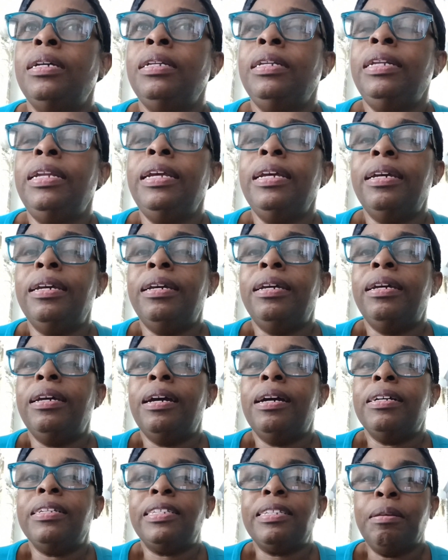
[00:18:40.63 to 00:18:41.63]
there
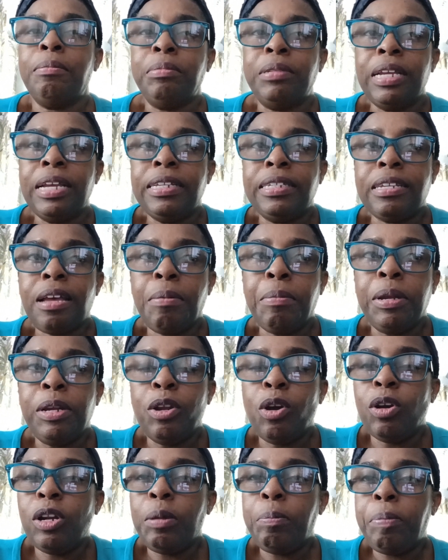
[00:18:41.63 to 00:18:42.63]
are some things coming
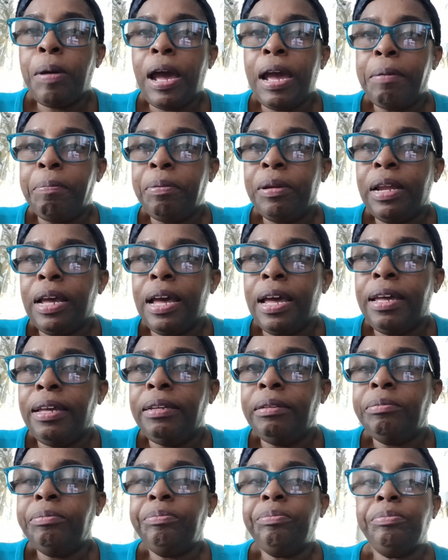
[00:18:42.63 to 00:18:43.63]
down the
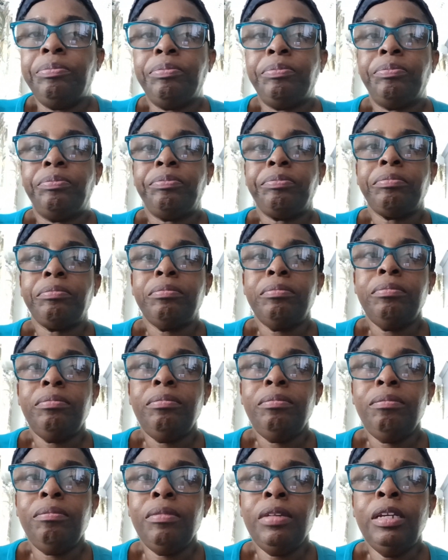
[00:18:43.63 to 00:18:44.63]
pipeline.
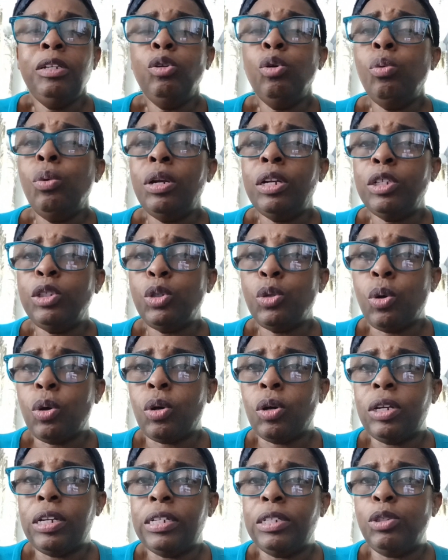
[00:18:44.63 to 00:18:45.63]
Don't want to talk
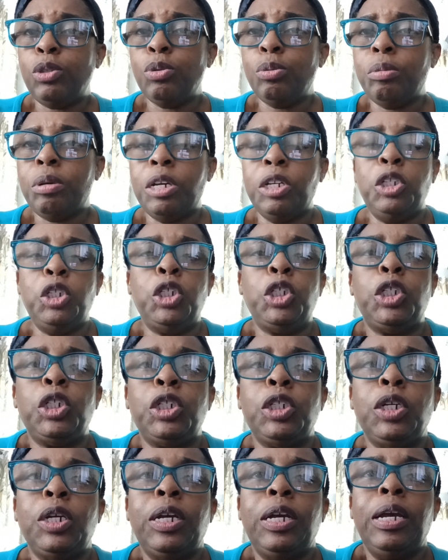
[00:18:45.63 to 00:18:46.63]
on it too
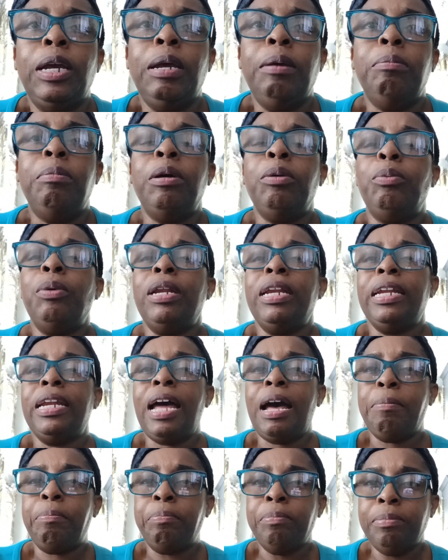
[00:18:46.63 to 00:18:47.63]
much, but when it
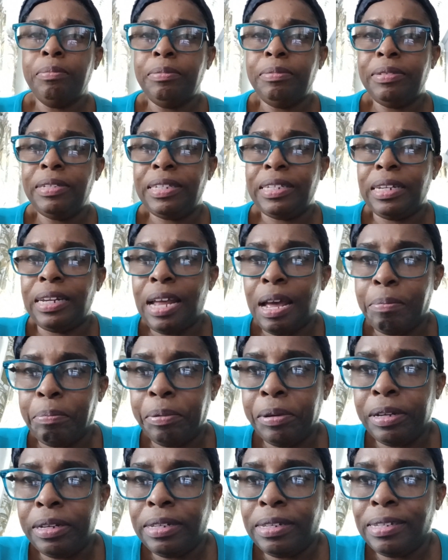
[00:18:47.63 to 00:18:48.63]
happens,
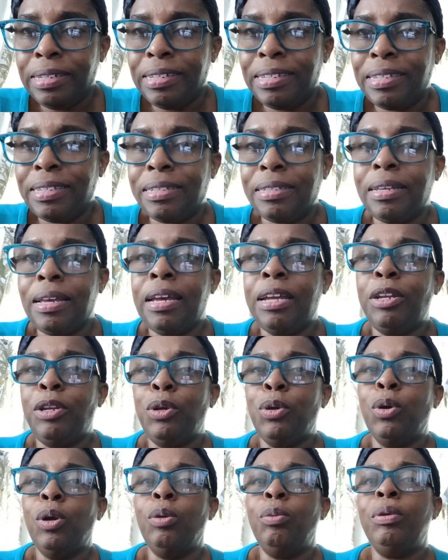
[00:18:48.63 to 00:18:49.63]
and
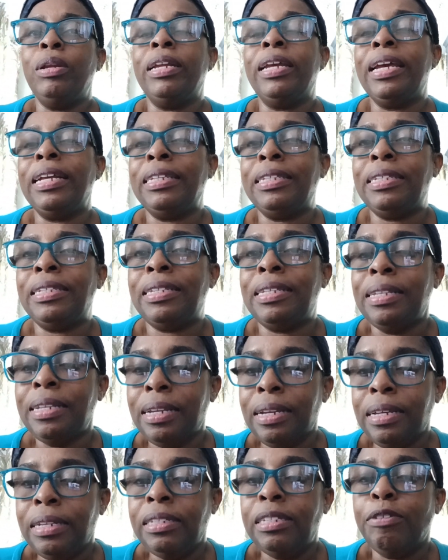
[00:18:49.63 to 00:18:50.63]
you all will get
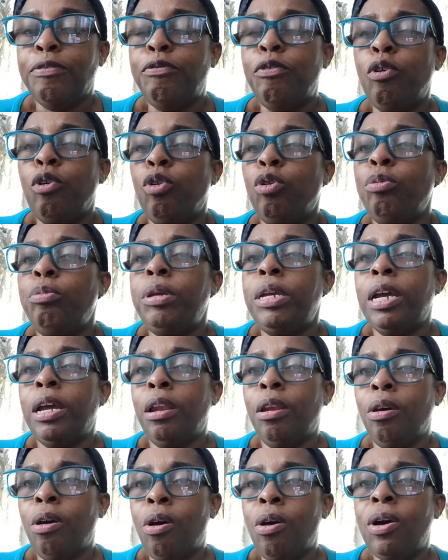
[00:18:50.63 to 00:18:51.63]
to follow me
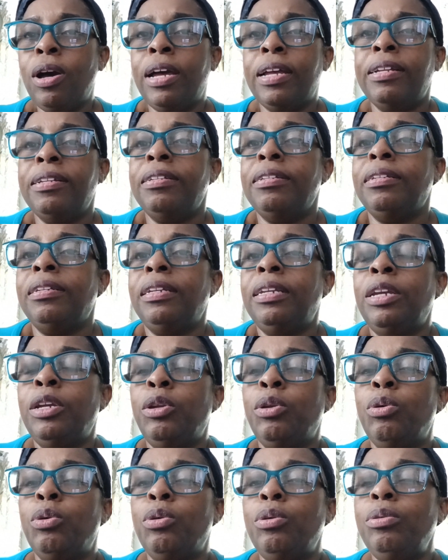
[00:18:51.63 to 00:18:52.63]
along, and you
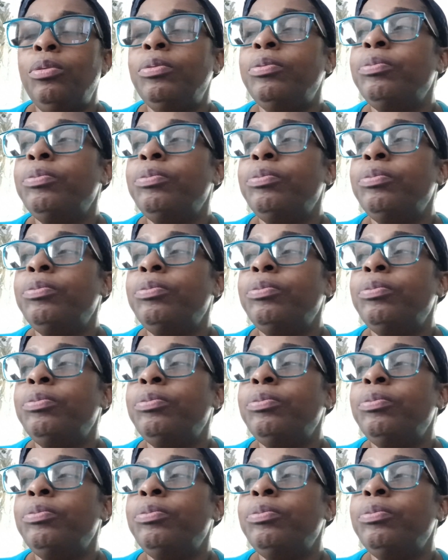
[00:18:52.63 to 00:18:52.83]
know.